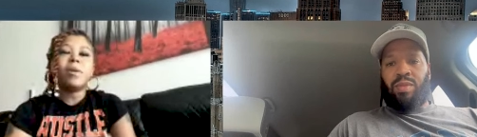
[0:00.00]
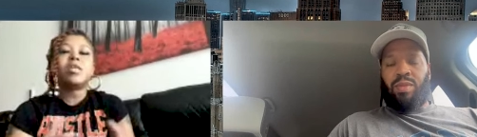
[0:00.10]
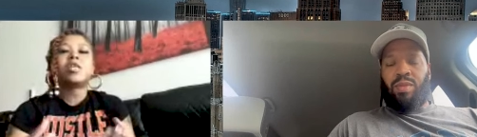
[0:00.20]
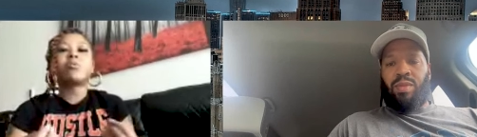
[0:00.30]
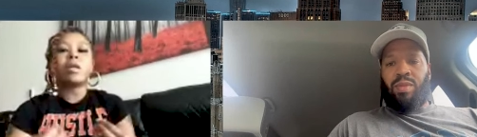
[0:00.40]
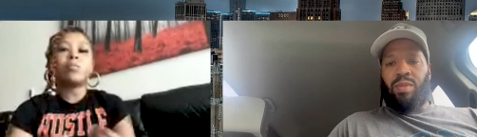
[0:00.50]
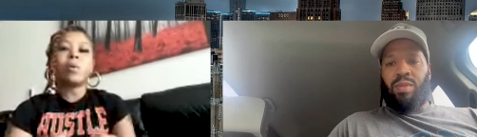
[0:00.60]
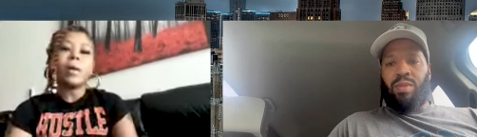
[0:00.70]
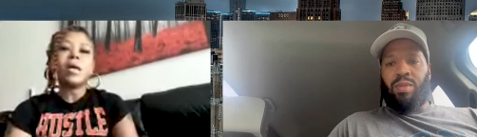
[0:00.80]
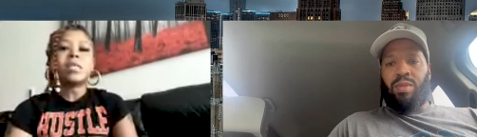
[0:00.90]
Speaker 1: be strict
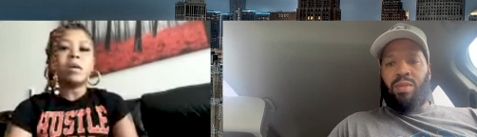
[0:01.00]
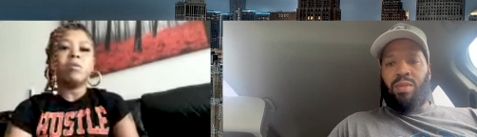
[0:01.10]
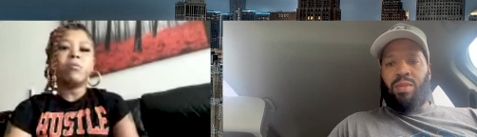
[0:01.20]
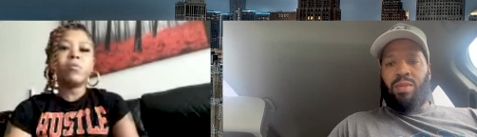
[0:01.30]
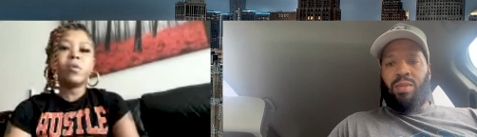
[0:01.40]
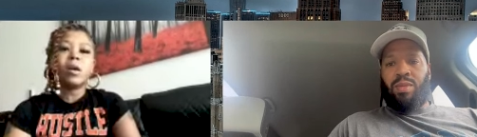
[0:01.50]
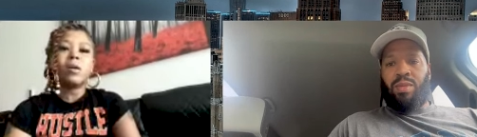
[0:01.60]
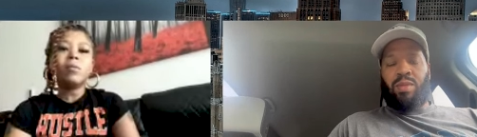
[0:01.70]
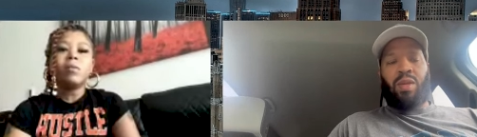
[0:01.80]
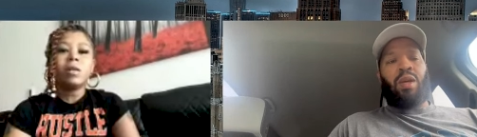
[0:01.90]
with myself, you
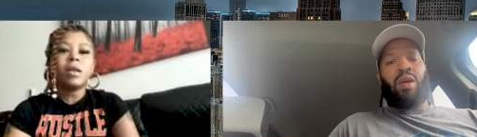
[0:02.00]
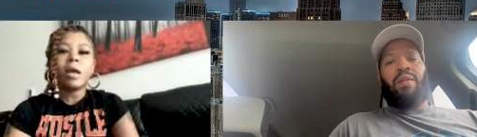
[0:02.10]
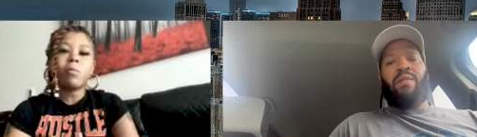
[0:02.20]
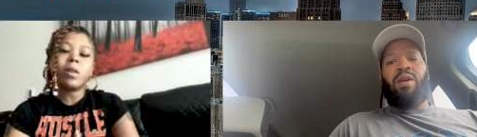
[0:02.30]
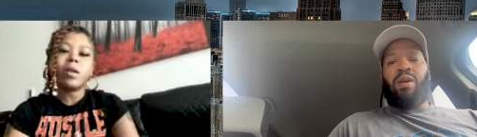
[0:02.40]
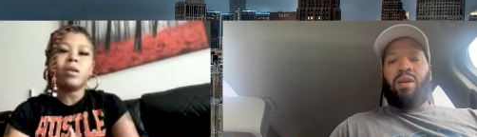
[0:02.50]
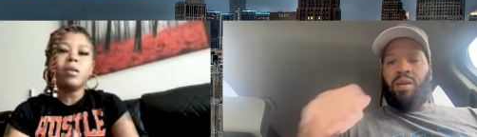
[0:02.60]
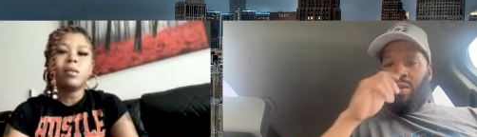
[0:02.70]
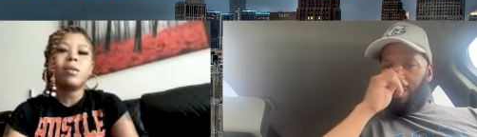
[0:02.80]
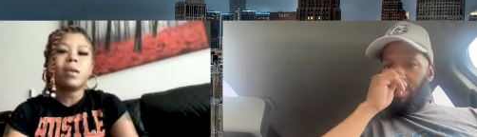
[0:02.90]
know. Yeah. It ain't really,
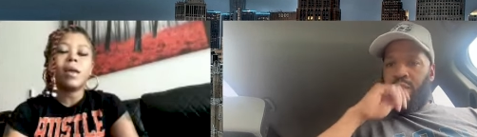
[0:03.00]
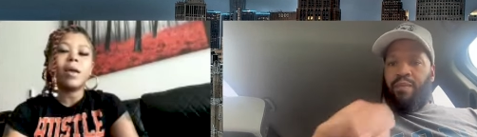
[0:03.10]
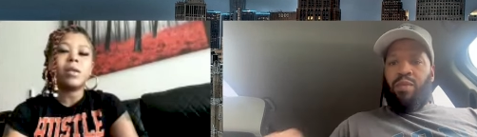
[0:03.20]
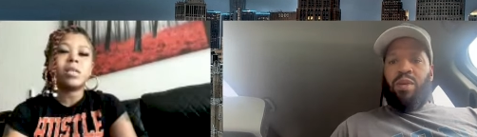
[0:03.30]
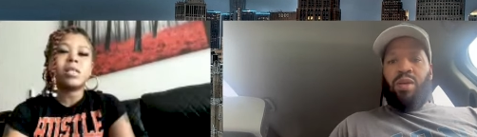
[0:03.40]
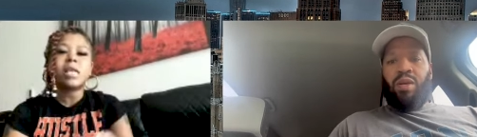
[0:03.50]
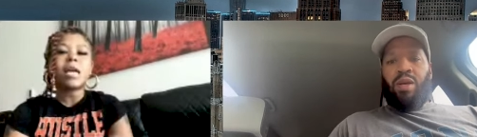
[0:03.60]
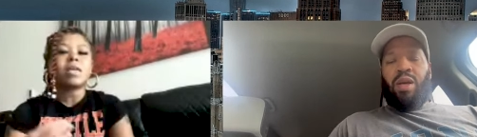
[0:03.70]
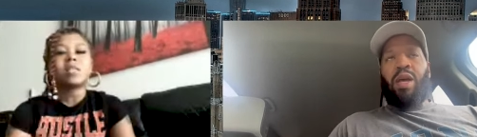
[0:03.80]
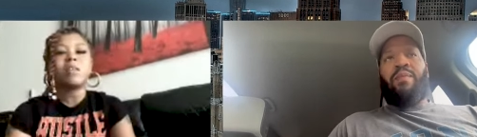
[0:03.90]
yeah, just
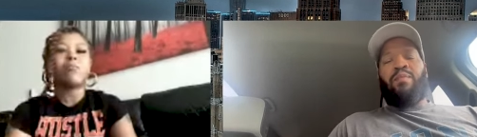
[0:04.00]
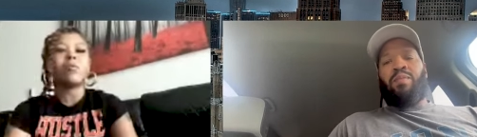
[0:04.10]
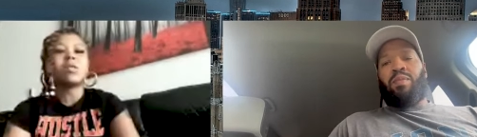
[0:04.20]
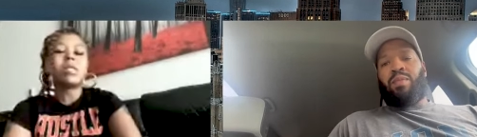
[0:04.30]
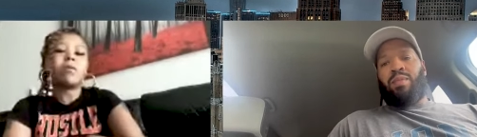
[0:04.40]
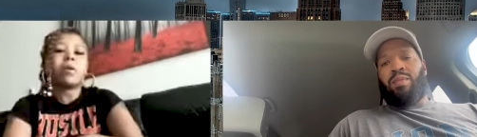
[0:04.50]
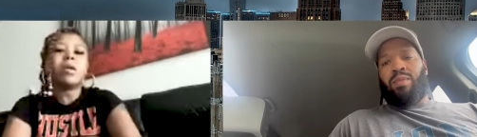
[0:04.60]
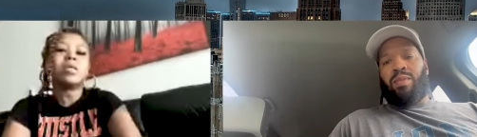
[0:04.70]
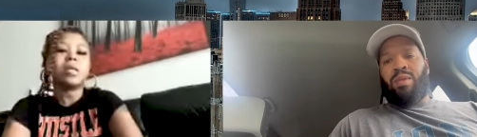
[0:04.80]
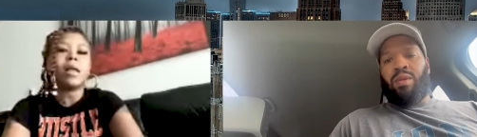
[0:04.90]
taking stuff more
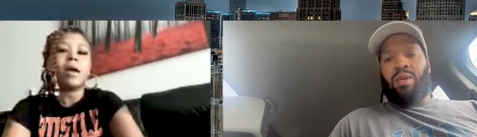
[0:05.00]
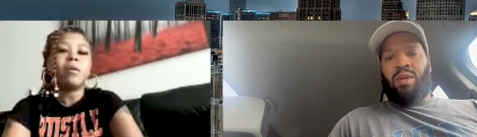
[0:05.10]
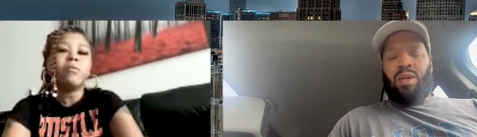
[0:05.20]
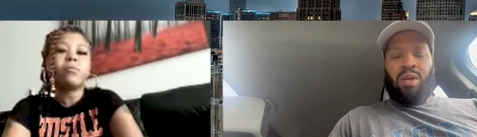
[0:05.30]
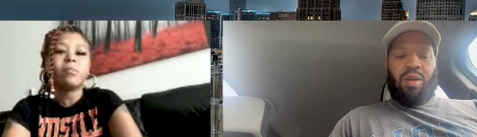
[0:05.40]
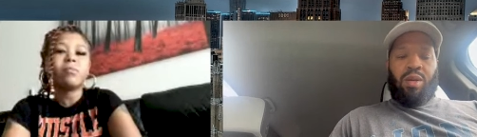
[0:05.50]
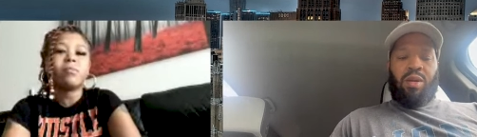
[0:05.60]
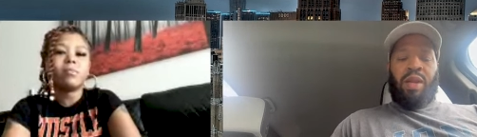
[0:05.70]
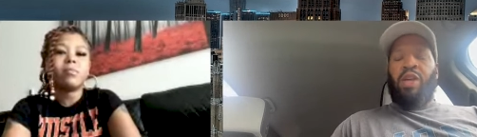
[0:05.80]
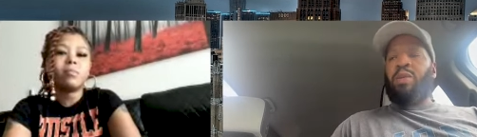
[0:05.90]
serious in life.
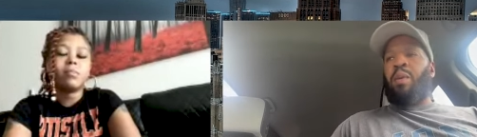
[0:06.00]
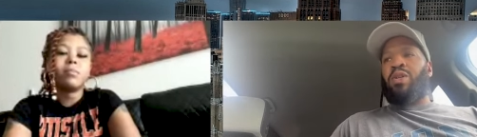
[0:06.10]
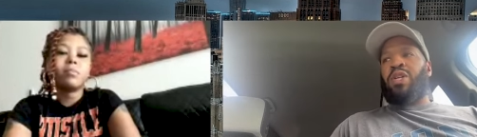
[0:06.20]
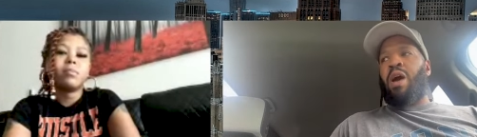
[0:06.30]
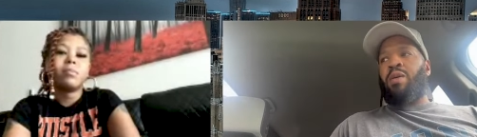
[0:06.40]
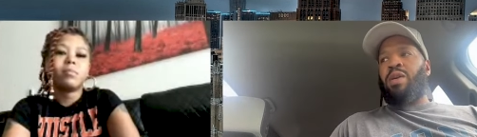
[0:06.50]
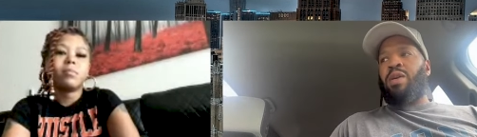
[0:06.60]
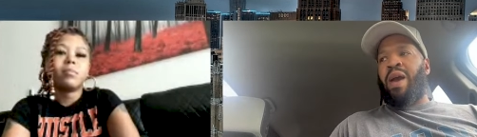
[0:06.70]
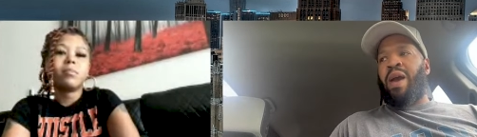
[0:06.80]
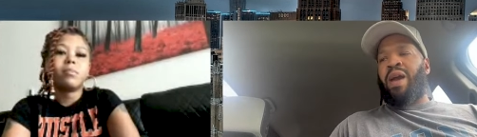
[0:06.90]
Speaker 2: Now you talking about
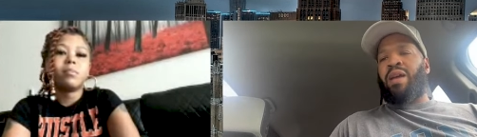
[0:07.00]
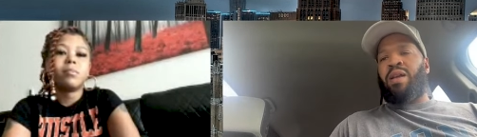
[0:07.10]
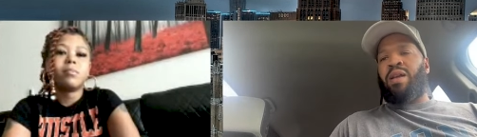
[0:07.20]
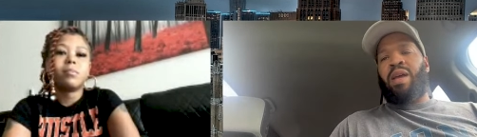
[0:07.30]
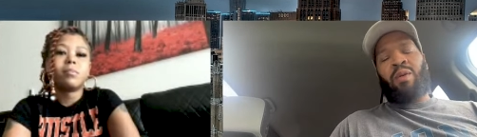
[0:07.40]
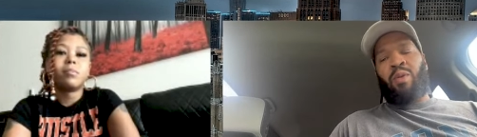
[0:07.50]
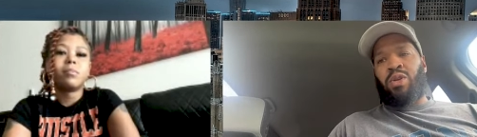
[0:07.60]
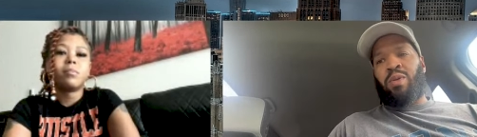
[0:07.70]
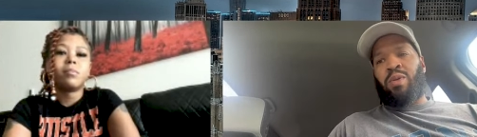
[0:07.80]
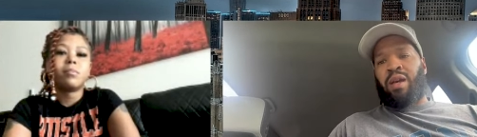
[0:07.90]
challenges back in the day?
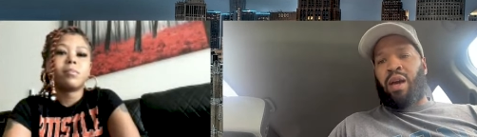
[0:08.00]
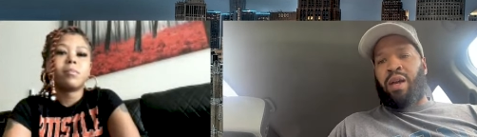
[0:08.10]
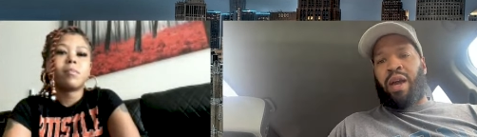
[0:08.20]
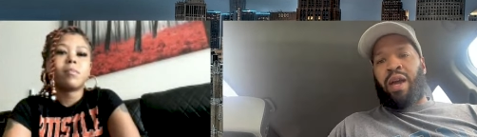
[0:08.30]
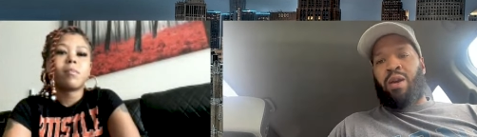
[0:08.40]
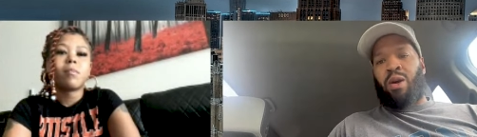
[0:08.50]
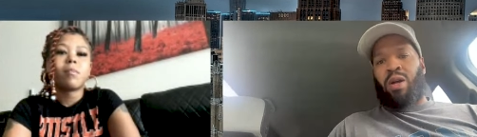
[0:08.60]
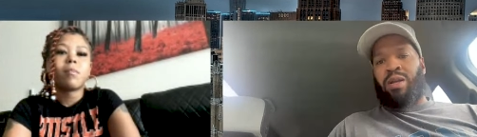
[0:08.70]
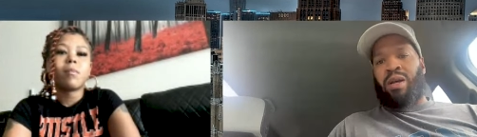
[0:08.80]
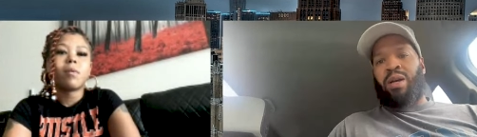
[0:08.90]
Wasn't you in like a, a
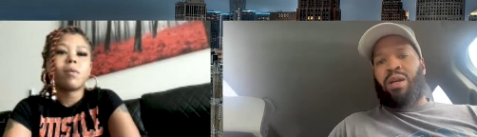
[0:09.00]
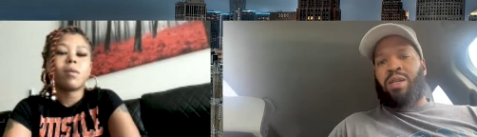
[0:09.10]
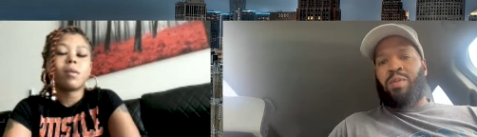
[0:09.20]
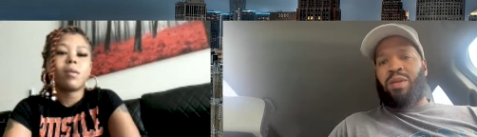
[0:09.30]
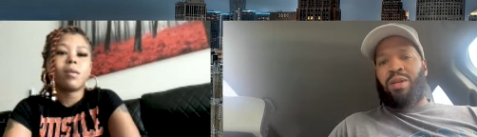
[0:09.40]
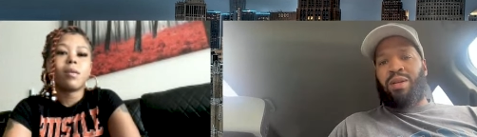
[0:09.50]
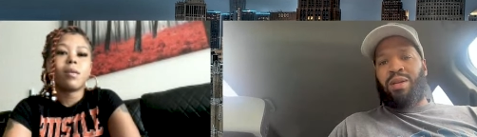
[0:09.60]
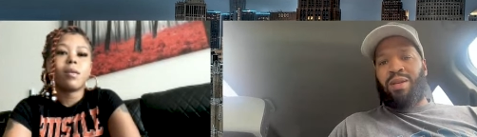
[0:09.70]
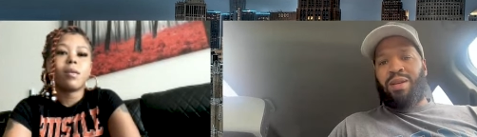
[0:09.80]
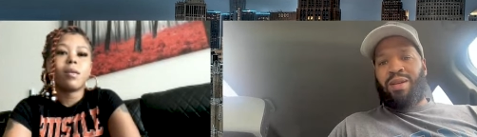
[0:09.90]
gang called Duh? some
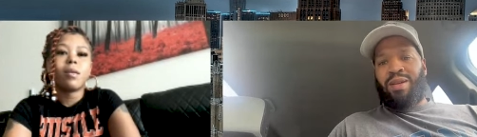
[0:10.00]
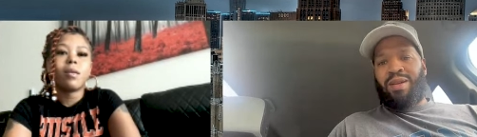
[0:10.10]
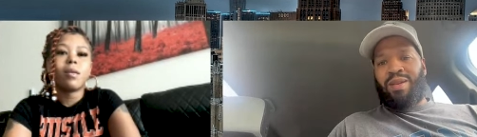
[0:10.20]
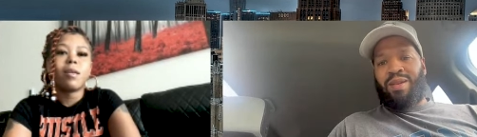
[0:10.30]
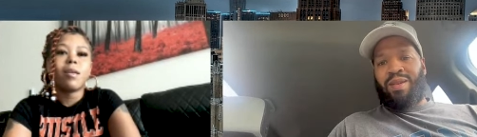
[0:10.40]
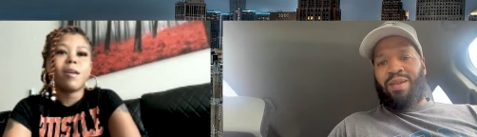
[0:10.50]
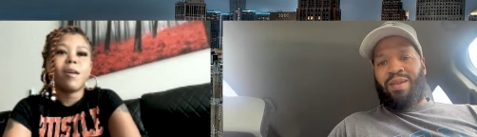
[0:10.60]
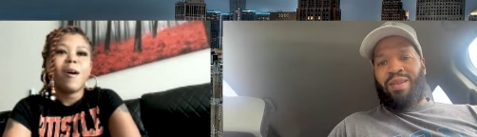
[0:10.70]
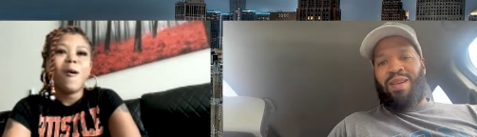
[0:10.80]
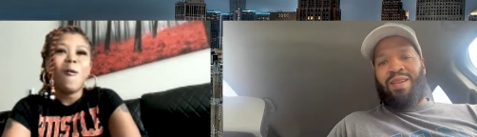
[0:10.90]
junk?
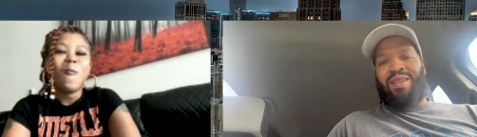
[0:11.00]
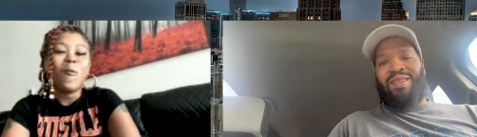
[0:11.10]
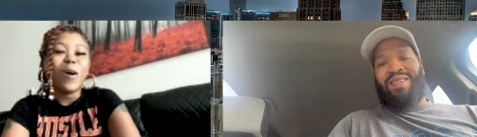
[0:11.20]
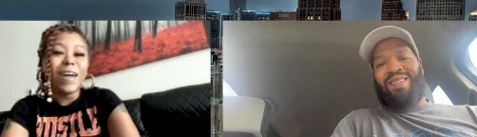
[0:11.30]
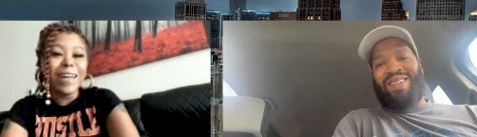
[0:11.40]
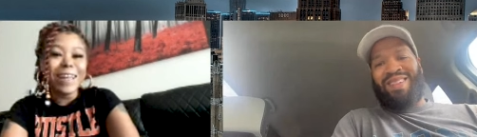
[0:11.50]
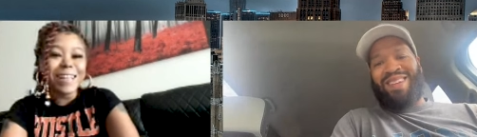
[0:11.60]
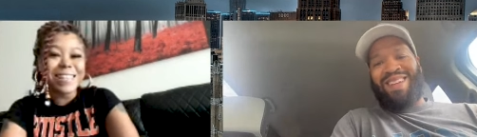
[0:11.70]
Speaker 1: What?